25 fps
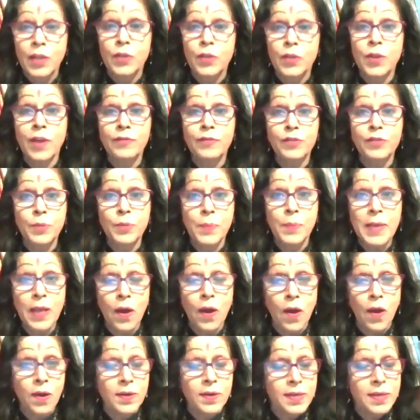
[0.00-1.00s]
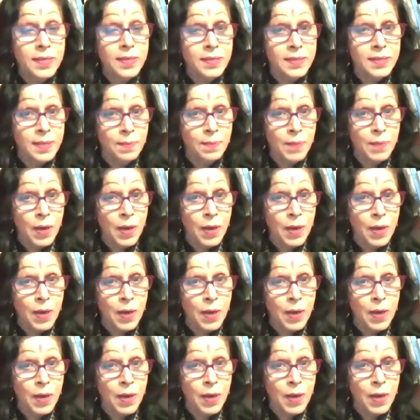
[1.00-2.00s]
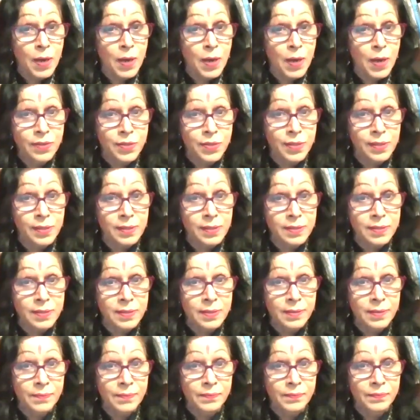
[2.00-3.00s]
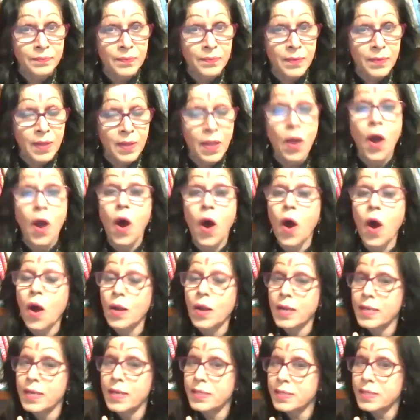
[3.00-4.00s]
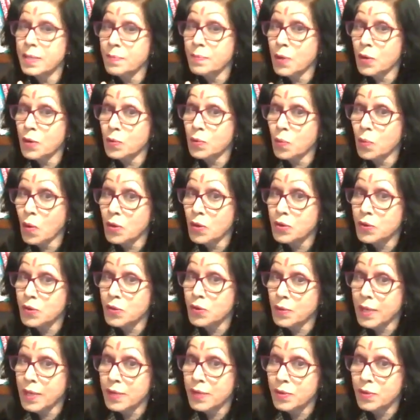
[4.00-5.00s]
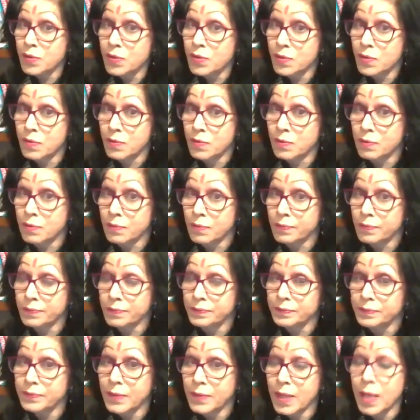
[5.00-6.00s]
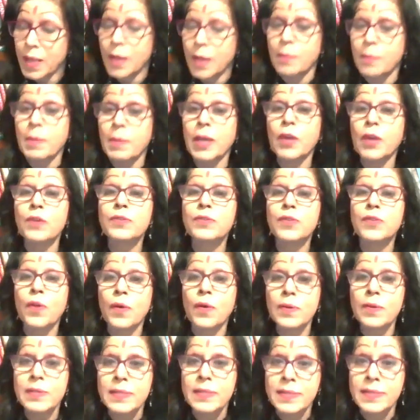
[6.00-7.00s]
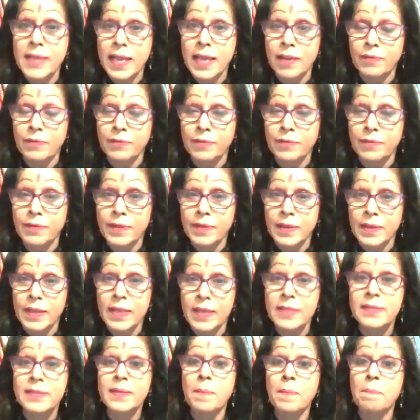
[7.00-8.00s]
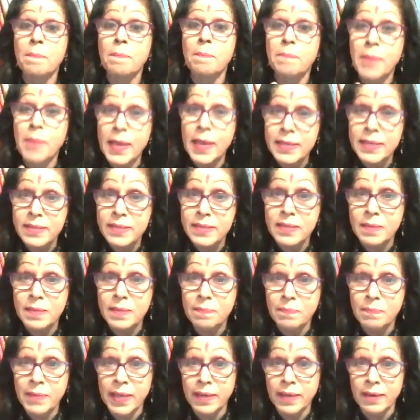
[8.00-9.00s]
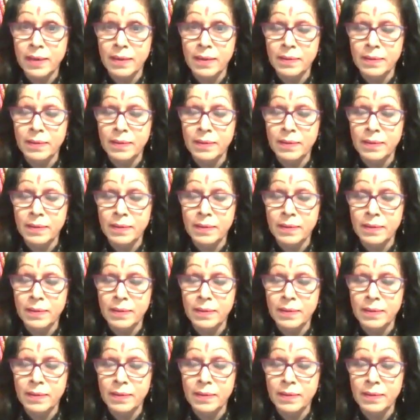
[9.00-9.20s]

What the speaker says: You have to be honest about your potentials, honest about what you can do, because yourself is the best mirror.